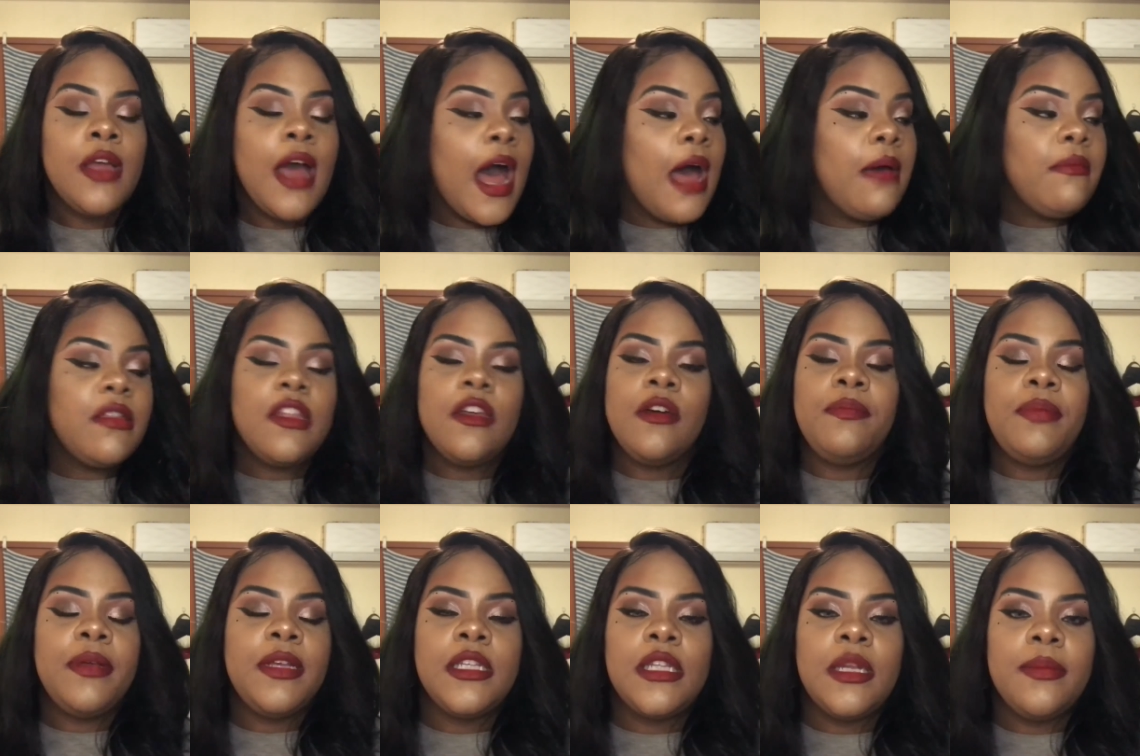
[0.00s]
I'm still
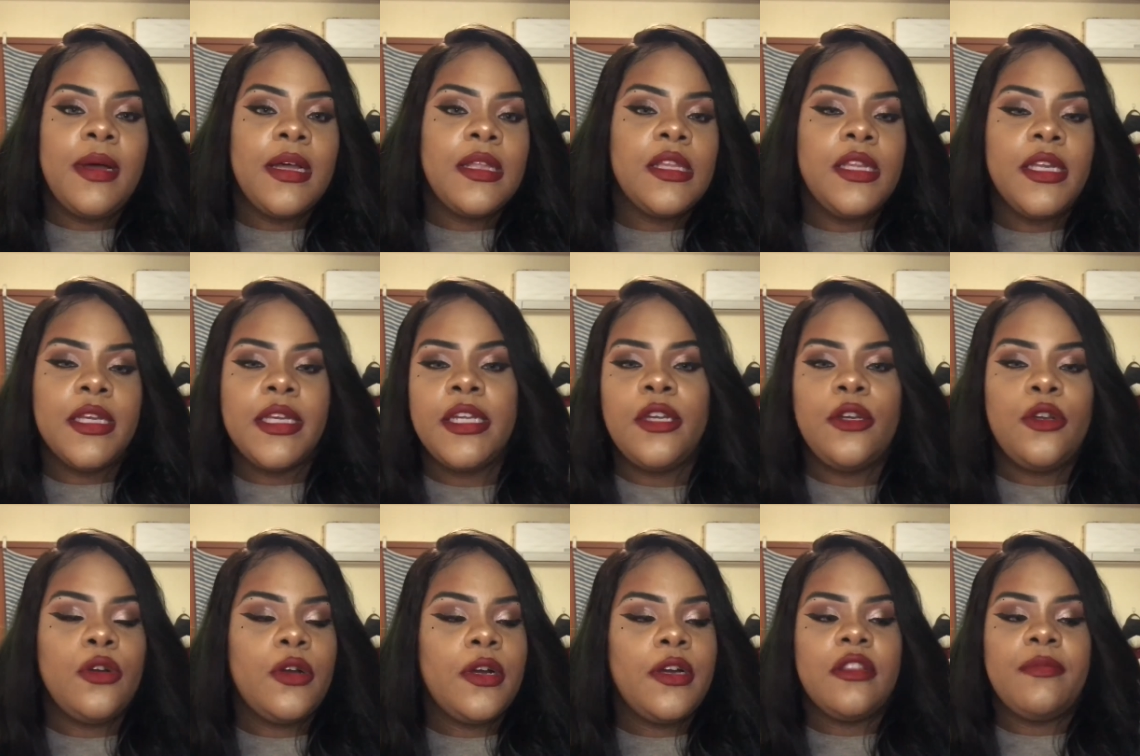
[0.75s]
pissed about the Nikki
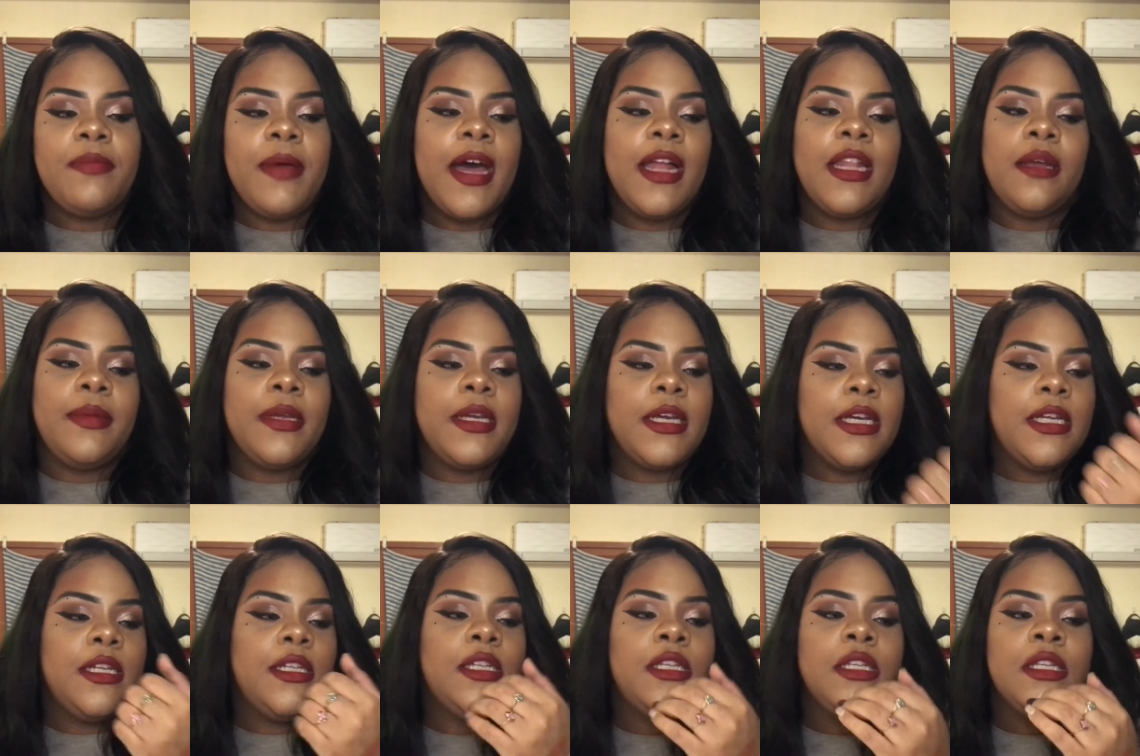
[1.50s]
Tutorials palette
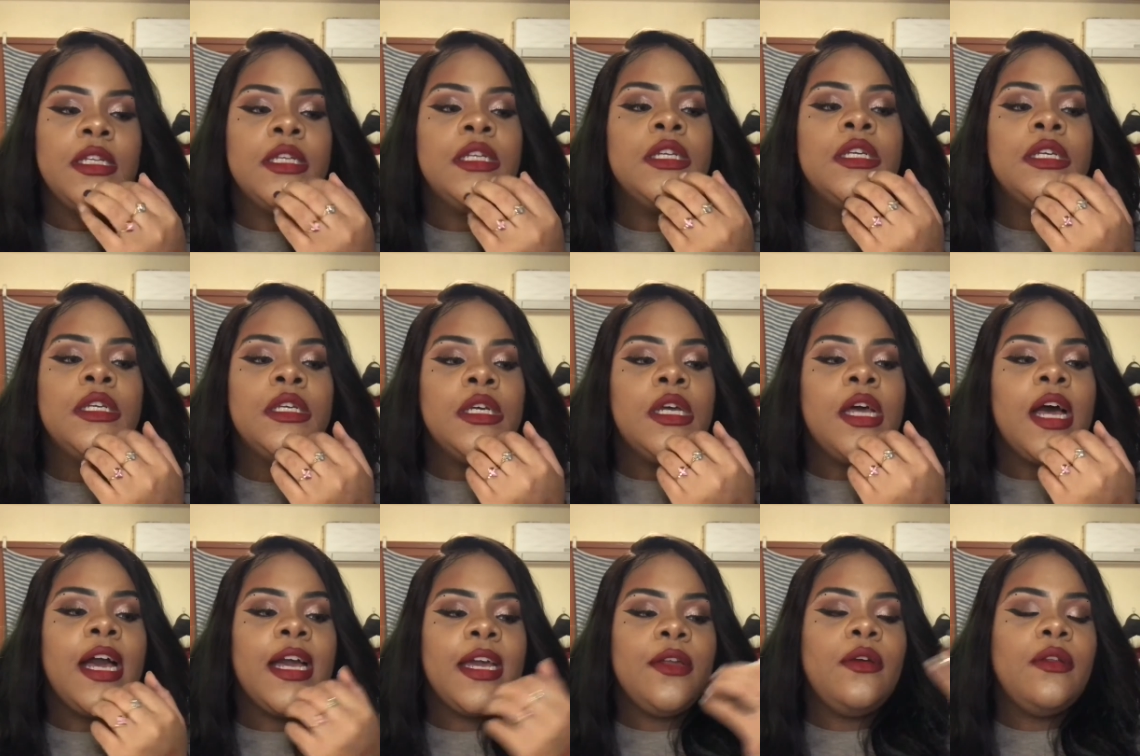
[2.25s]
because
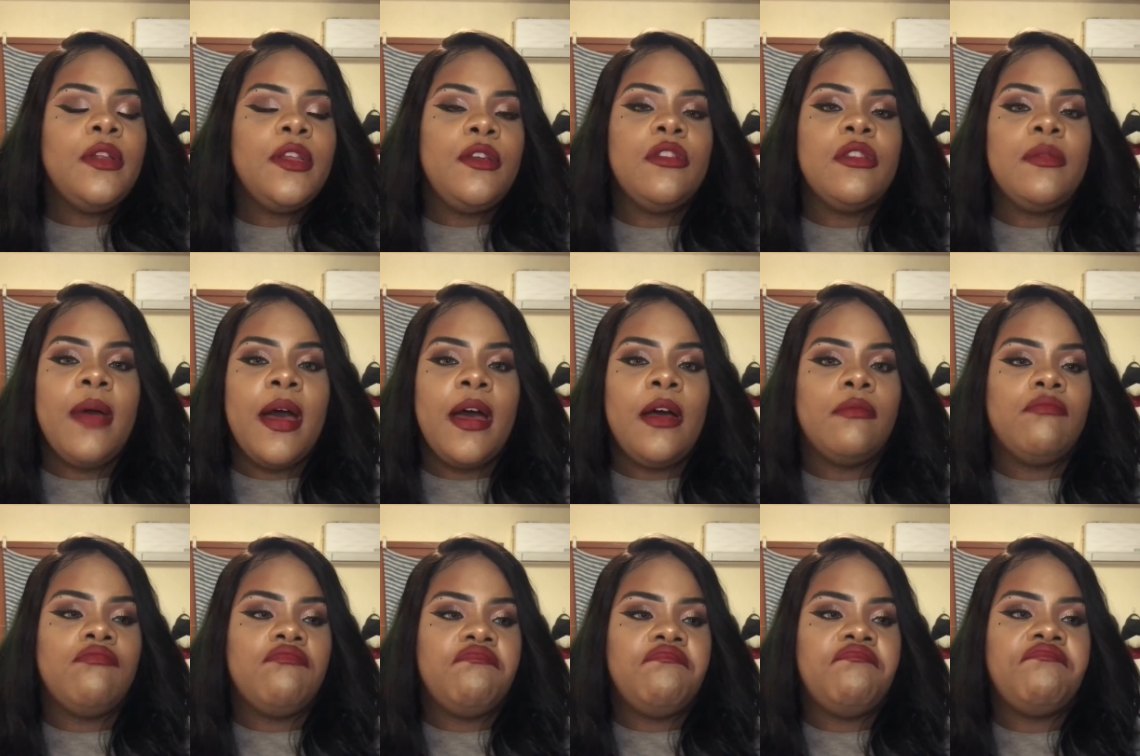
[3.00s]
I can only use about